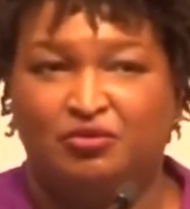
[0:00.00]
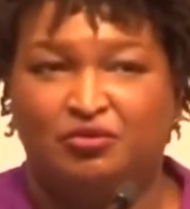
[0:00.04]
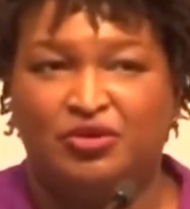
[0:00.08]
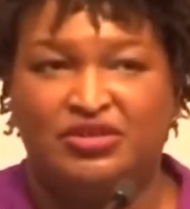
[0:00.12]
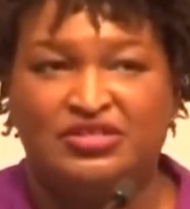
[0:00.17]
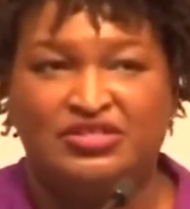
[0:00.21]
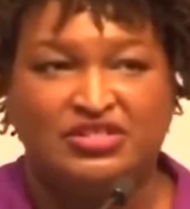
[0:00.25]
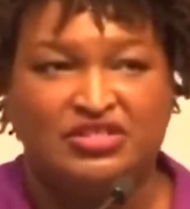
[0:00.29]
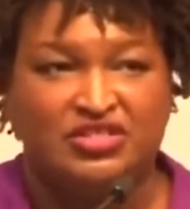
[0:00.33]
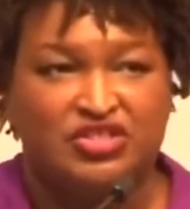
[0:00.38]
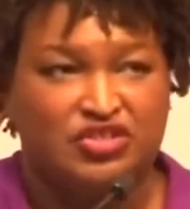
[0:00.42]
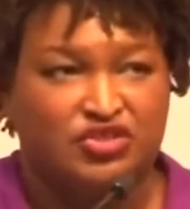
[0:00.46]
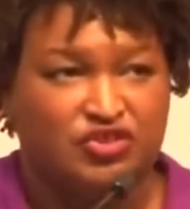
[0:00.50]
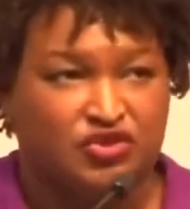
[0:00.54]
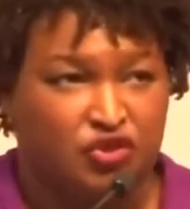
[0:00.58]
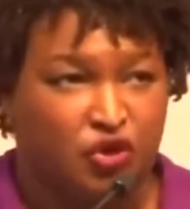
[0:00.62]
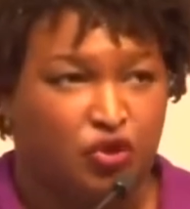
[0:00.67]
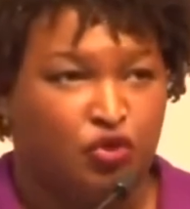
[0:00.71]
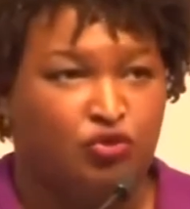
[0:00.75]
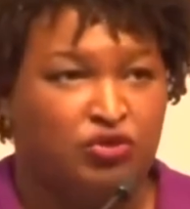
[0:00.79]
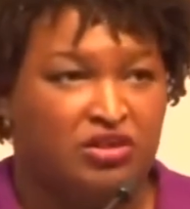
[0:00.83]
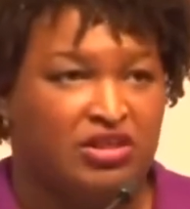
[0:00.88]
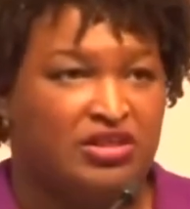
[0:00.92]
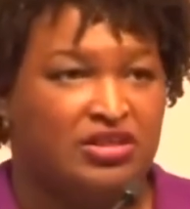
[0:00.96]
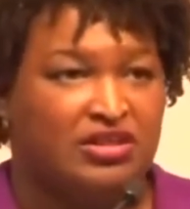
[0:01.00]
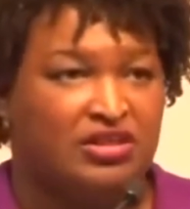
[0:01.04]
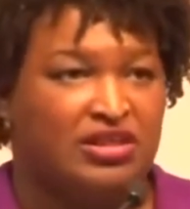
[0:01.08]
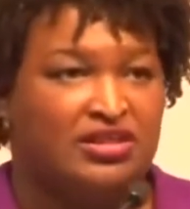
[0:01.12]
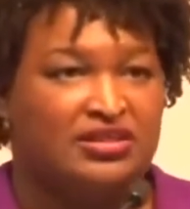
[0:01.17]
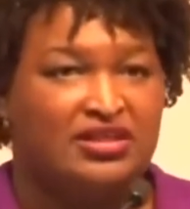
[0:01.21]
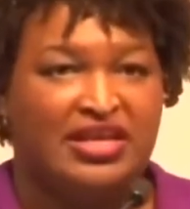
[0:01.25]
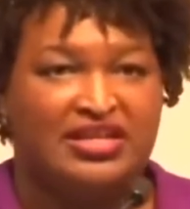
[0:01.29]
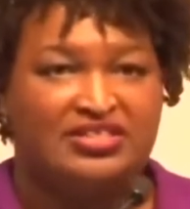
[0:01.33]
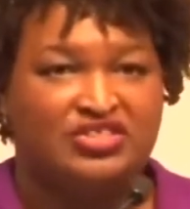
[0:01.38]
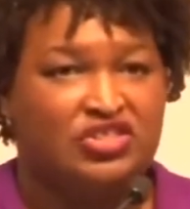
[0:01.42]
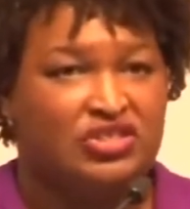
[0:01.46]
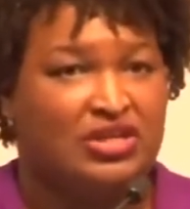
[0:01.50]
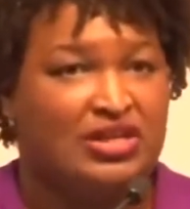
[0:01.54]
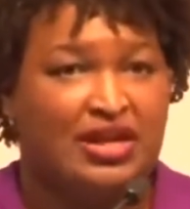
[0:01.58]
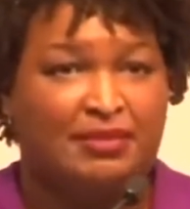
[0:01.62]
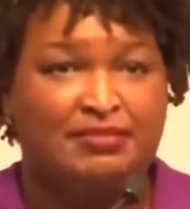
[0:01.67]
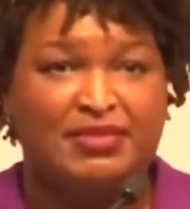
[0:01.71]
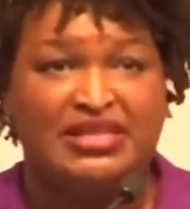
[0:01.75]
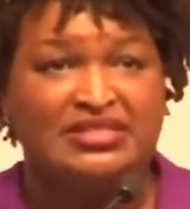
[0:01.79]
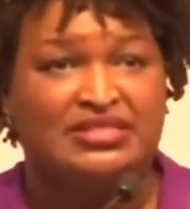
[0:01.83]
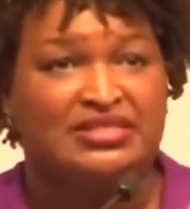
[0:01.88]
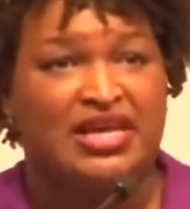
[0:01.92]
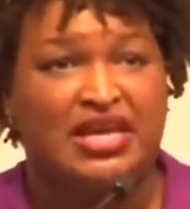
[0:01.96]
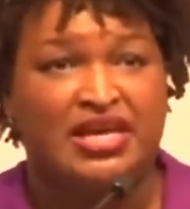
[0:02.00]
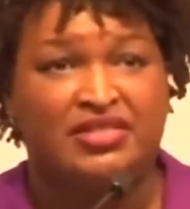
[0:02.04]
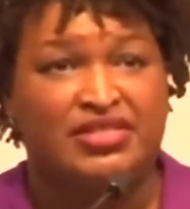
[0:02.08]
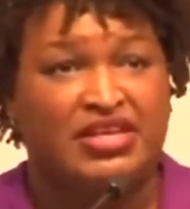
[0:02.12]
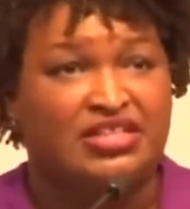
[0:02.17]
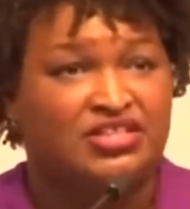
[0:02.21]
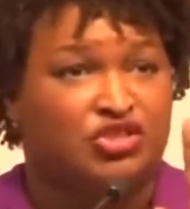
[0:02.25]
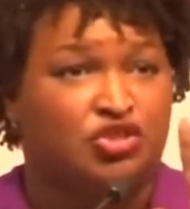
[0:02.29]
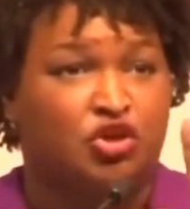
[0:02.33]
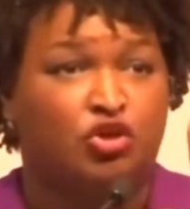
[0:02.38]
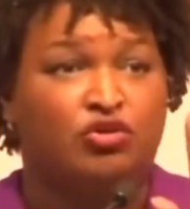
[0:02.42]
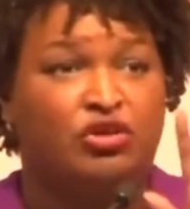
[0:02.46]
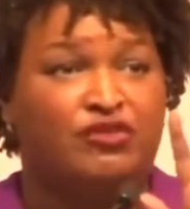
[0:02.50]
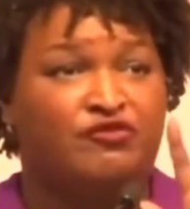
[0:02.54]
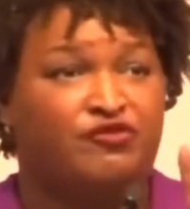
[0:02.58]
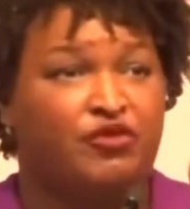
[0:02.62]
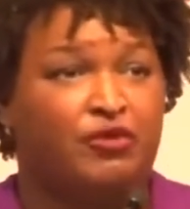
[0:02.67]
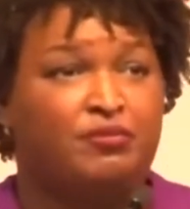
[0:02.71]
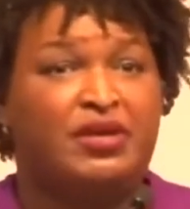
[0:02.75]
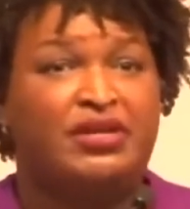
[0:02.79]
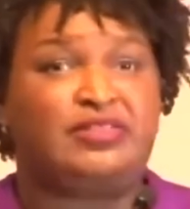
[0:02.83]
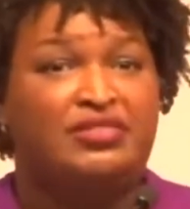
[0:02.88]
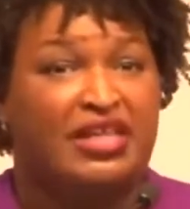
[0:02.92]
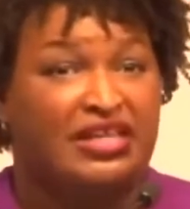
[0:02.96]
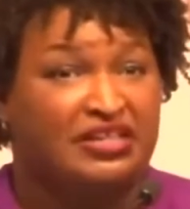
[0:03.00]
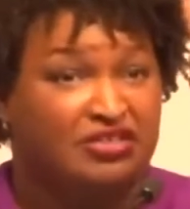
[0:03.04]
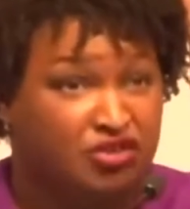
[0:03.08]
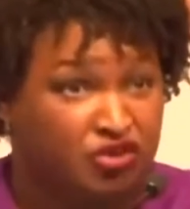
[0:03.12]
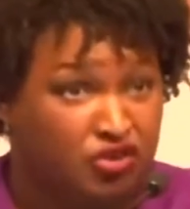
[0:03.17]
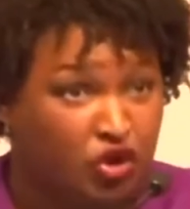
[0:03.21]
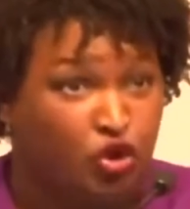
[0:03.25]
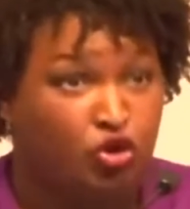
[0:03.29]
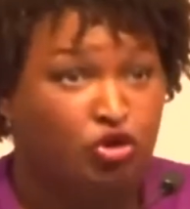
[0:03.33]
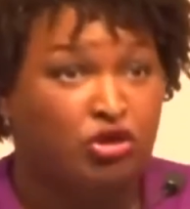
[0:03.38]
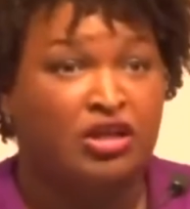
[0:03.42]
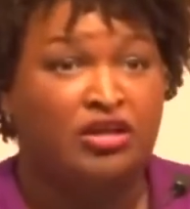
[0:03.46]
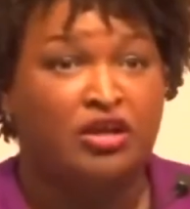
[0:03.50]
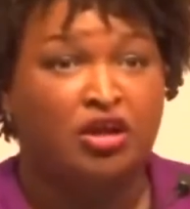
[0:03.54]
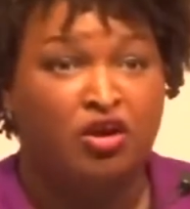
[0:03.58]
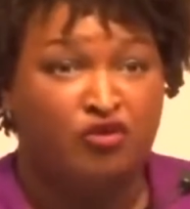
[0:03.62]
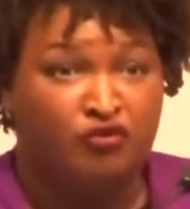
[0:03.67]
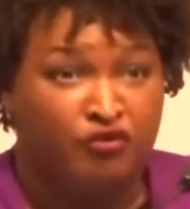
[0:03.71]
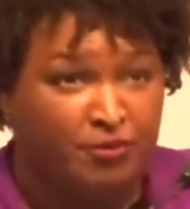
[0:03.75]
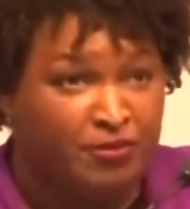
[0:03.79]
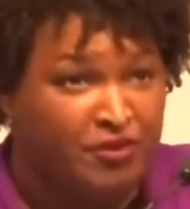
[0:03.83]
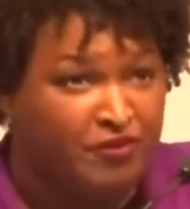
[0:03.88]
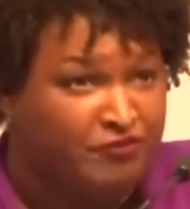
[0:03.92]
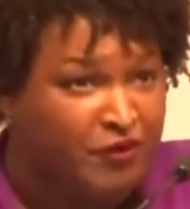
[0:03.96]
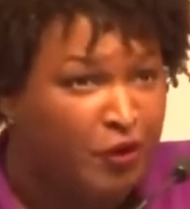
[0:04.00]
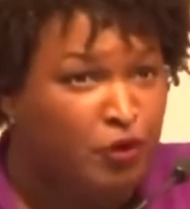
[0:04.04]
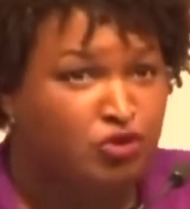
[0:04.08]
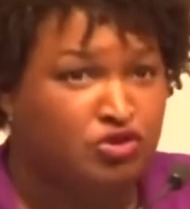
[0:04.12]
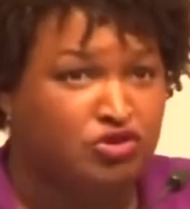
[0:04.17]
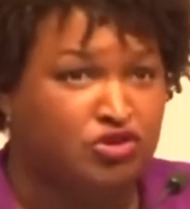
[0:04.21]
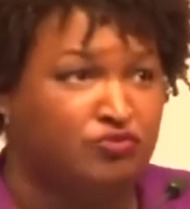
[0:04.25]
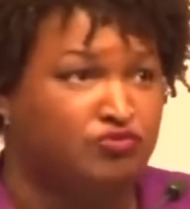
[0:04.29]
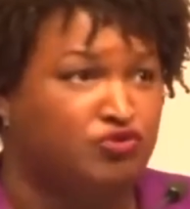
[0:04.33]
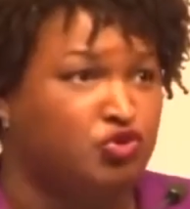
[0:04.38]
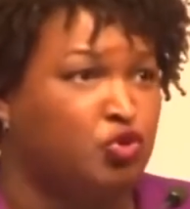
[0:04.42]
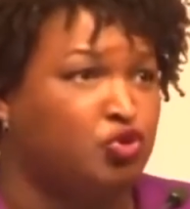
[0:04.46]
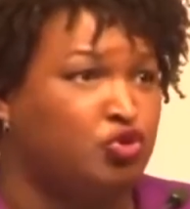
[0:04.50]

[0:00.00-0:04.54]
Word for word: was a stolen election, and I'm not saying they stole it from me, they stole it from the voters of